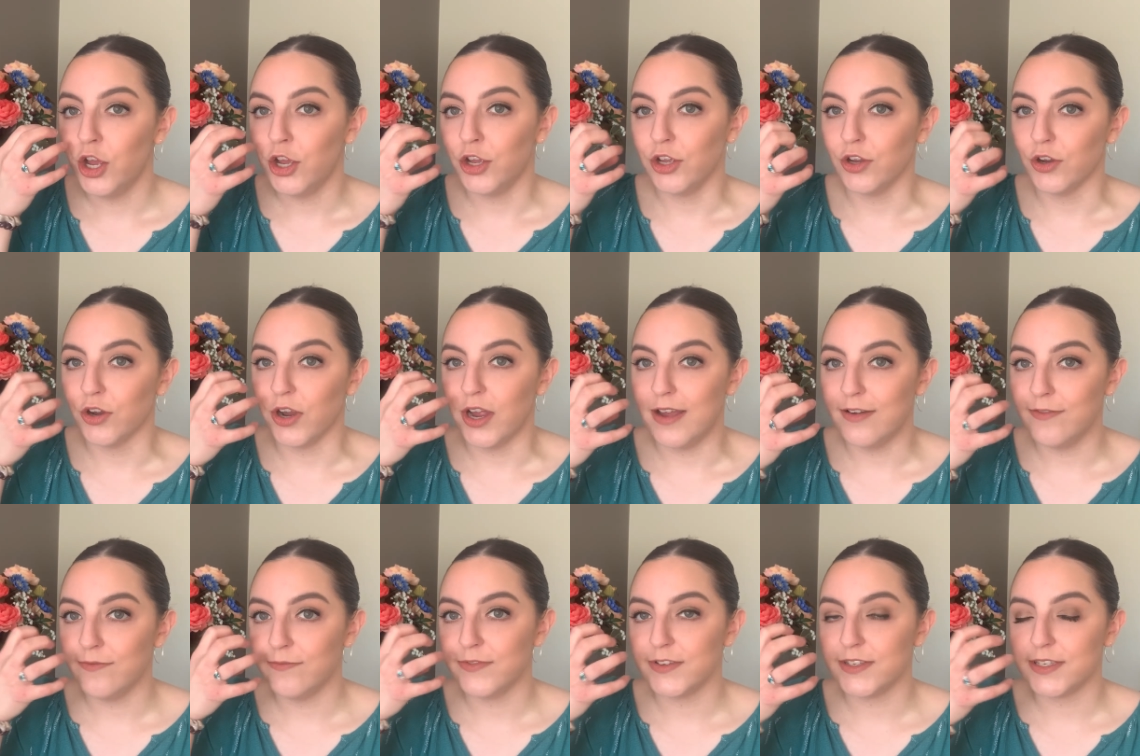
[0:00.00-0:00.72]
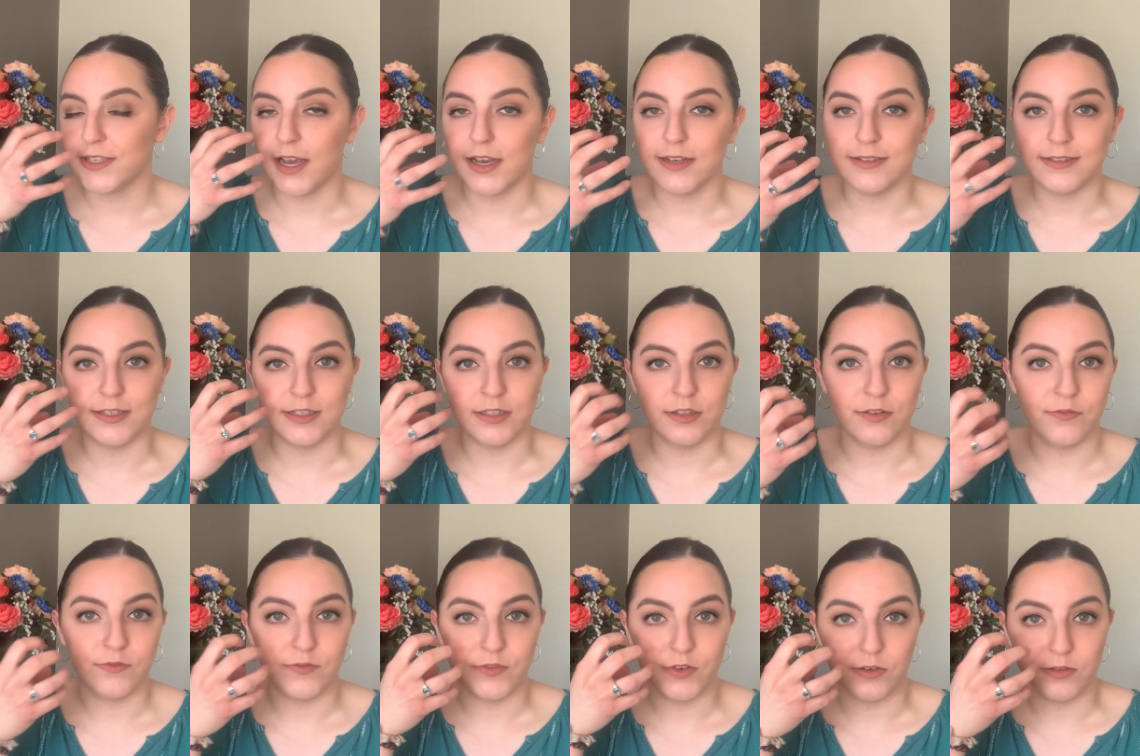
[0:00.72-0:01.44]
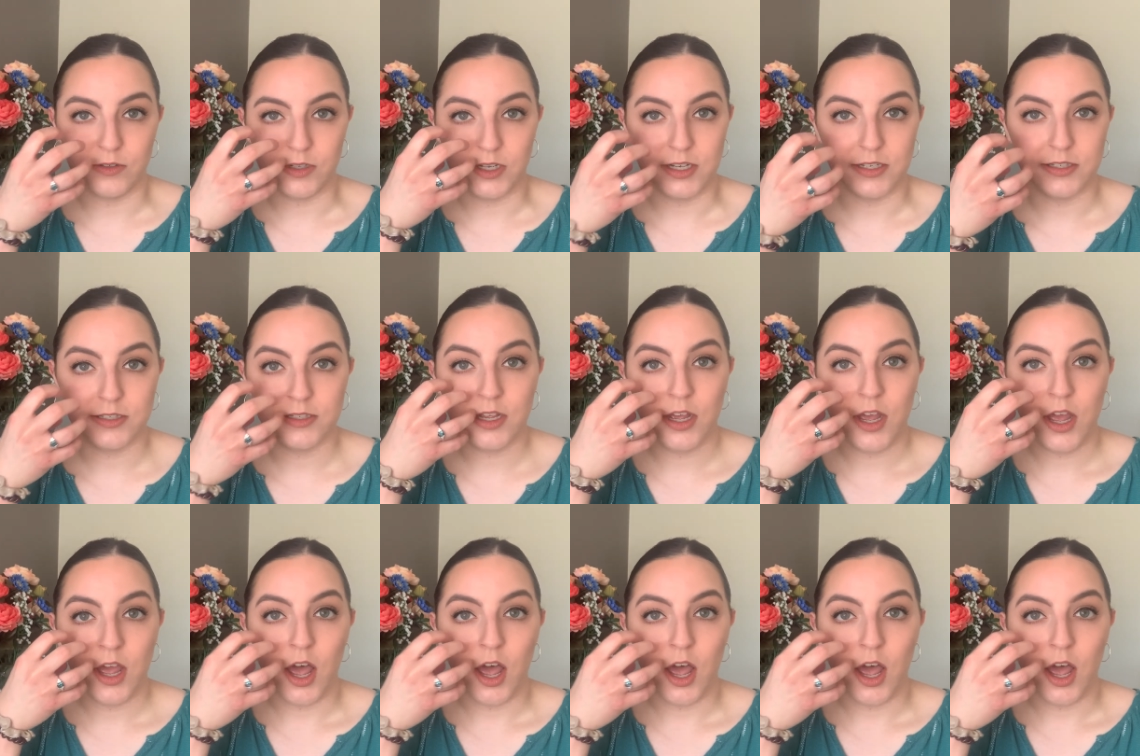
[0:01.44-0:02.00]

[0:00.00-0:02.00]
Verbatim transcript: you're emphasizing the fullness